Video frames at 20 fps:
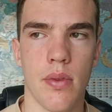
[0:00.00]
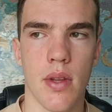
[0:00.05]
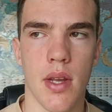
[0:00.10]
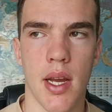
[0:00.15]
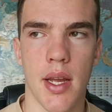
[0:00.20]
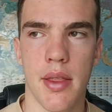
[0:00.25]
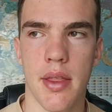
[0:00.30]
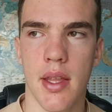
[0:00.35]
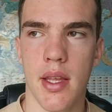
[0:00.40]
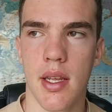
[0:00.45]

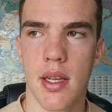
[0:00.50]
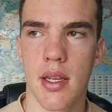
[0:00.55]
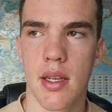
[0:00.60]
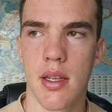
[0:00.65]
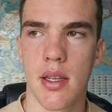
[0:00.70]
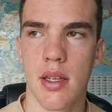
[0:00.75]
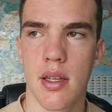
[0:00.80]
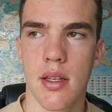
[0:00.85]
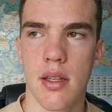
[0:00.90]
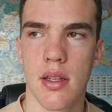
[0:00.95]
I
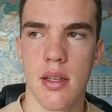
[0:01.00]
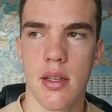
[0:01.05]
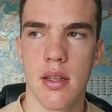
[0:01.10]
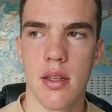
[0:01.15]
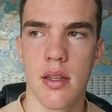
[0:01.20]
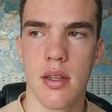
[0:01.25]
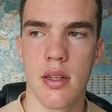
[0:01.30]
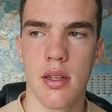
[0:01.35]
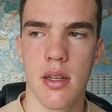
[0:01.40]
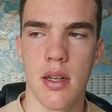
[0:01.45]
think
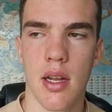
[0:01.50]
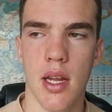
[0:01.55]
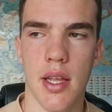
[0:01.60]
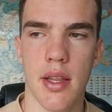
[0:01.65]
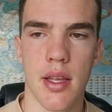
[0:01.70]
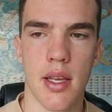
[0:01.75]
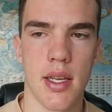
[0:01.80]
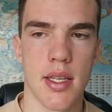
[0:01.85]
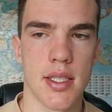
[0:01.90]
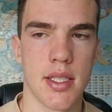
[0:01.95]

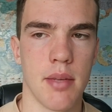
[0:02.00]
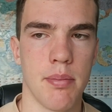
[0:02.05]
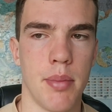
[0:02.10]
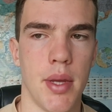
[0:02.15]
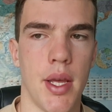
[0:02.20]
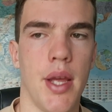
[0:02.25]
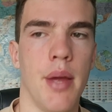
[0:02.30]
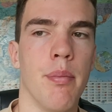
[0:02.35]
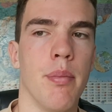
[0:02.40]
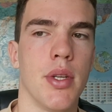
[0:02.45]
it's a
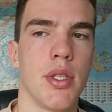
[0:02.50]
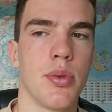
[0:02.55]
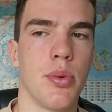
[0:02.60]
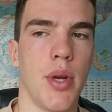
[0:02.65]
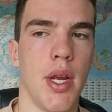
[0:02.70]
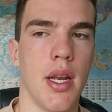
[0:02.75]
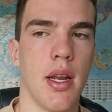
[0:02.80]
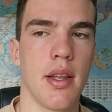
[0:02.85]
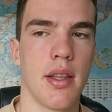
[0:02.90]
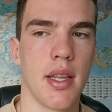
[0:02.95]
bit in
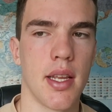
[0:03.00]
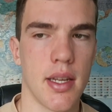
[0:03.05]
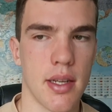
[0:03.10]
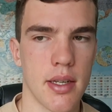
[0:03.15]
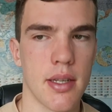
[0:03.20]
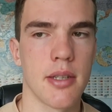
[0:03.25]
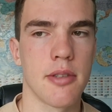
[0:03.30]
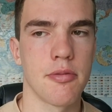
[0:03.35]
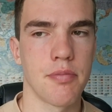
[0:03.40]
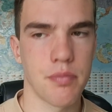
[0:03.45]
between. I
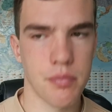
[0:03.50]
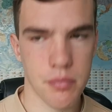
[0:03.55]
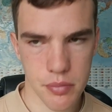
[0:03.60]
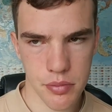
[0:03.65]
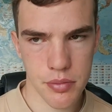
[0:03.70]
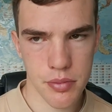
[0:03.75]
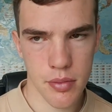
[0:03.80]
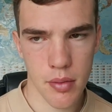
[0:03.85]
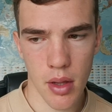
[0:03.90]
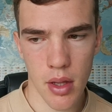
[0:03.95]
think
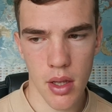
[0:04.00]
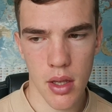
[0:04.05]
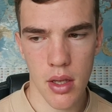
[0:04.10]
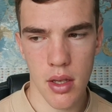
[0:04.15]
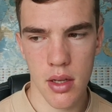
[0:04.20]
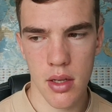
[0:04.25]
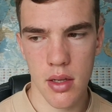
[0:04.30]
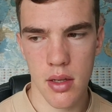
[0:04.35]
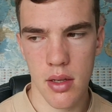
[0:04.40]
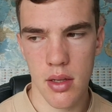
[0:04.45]

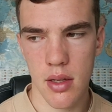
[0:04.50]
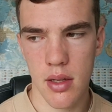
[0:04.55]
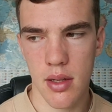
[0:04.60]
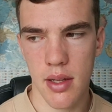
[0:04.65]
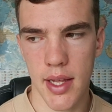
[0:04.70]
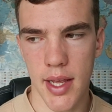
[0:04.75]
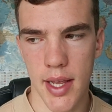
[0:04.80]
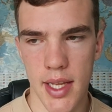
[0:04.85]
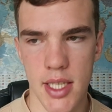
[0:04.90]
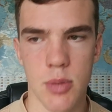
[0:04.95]

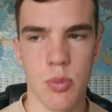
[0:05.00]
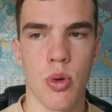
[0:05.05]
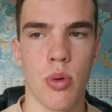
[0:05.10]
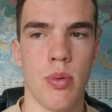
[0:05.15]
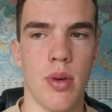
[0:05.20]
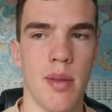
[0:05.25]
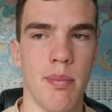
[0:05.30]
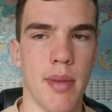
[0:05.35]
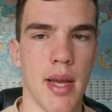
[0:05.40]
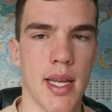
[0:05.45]
it is
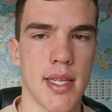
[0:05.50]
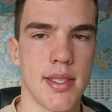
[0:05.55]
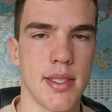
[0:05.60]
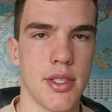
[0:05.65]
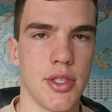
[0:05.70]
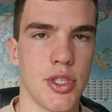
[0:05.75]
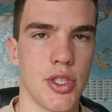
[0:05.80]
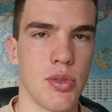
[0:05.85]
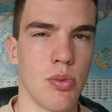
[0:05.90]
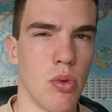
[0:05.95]
probably best
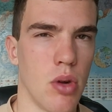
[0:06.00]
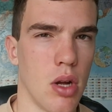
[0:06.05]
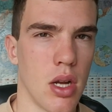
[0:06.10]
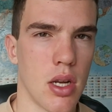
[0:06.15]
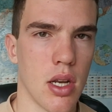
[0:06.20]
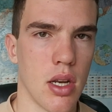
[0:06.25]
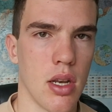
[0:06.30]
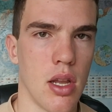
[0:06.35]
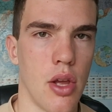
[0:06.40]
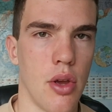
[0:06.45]
to just
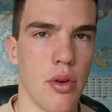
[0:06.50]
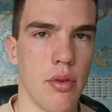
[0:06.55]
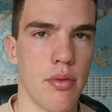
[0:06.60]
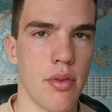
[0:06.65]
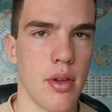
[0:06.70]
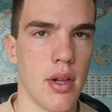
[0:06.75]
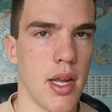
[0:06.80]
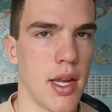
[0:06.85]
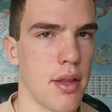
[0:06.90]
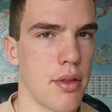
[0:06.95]
work alone
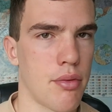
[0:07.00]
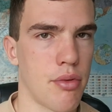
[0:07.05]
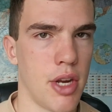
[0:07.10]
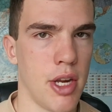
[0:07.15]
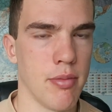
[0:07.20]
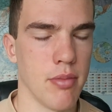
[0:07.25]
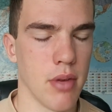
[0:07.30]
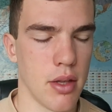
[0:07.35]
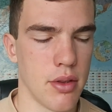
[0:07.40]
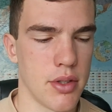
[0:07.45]
for like
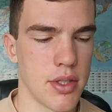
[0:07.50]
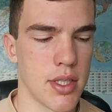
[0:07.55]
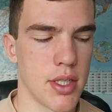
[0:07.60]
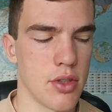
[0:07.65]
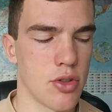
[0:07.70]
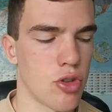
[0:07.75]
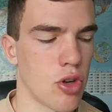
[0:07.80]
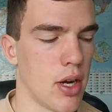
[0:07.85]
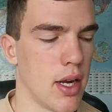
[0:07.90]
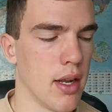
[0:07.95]
3 months
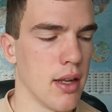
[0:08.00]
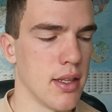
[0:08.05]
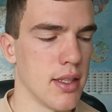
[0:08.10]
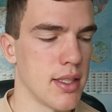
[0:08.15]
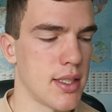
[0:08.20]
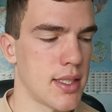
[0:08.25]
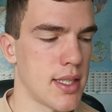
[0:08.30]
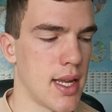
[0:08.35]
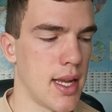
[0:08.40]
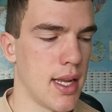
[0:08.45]
and try and
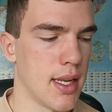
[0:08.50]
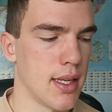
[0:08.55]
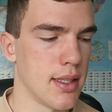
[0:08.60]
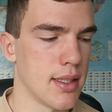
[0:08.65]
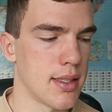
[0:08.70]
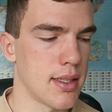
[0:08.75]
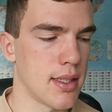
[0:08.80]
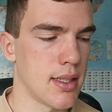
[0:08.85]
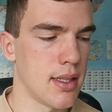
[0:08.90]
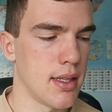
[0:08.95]

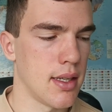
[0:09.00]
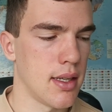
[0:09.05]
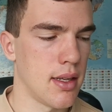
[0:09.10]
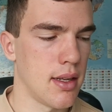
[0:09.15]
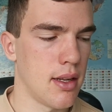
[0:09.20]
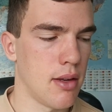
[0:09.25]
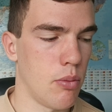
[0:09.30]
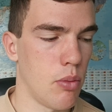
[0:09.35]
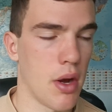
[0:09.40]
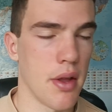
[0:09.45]
understand
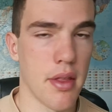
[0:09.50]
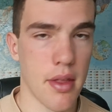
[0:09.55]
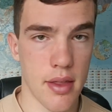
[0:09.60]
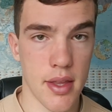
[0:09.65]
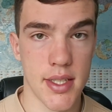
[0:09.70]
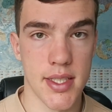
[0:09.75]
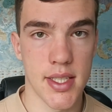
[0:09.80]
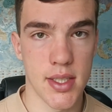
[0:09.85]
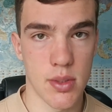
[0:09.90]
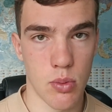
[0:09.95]
whether
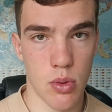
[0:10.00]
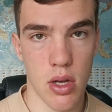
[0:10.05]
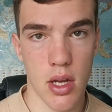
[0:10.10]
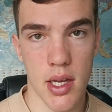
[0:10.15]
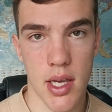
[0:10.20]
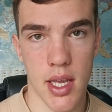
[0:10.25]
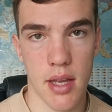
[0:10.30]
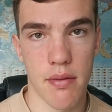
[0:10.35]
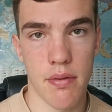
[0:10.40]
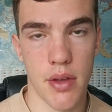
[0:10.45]
this is
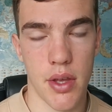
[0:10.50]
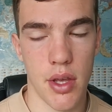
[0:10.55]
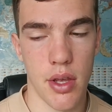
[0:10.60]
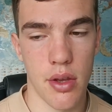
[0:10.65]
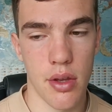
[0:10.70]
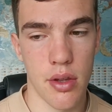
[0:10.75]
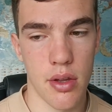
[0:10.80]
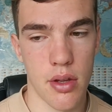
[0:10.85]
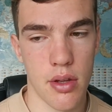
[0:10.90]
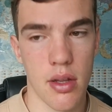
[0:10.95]
working for
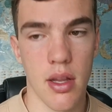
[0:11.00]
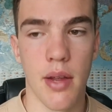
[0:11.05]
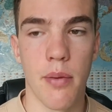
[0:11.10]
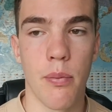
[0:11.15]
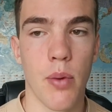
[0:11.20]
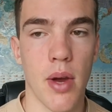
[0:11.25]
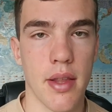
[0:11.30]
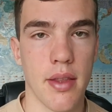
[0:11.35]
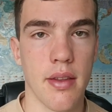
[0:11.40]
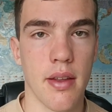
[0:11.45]
you, like
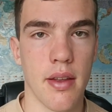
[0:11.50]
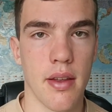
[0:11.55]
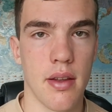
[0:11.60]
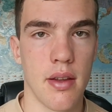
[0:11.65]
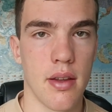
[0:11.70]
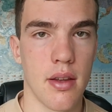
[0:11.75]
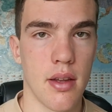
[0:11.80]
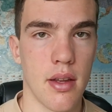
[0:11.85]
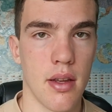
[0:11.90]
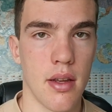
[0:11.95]
whether
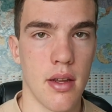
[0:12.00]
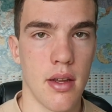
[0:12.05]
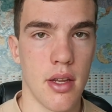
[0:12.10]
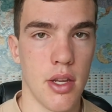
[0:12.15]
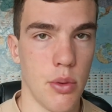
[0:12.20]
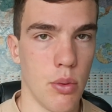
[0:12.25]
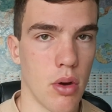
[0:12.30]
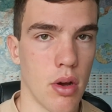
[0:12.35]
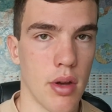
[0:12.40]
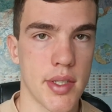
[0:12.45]

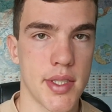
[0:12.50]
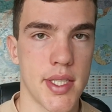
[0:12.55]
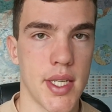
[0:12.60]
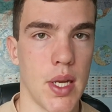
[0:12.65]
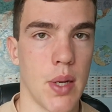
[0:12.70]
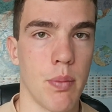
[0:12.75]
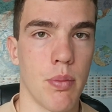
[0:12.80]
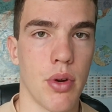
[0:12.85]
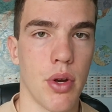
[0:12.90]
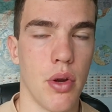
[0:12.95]
you are
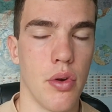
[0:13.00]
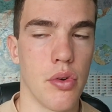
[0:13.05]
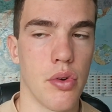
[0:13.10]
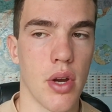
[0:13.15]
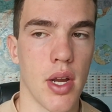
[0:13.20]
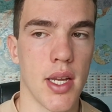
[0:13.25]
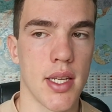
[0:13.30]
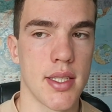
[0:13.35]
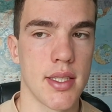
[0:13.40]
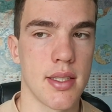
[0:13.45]
seeing
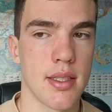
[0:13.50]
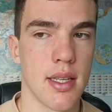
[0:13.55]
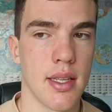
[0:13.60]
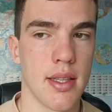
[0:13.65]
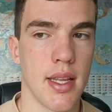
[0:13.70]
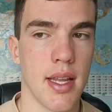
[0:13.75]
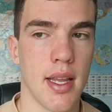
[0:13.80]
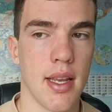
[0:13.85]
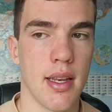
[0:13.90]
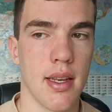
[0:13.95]
progress.
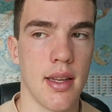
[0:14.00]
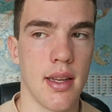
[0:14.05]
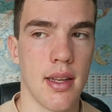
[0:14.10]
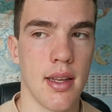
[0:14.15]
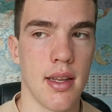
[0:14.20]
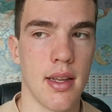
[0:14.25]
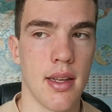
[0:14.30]
And then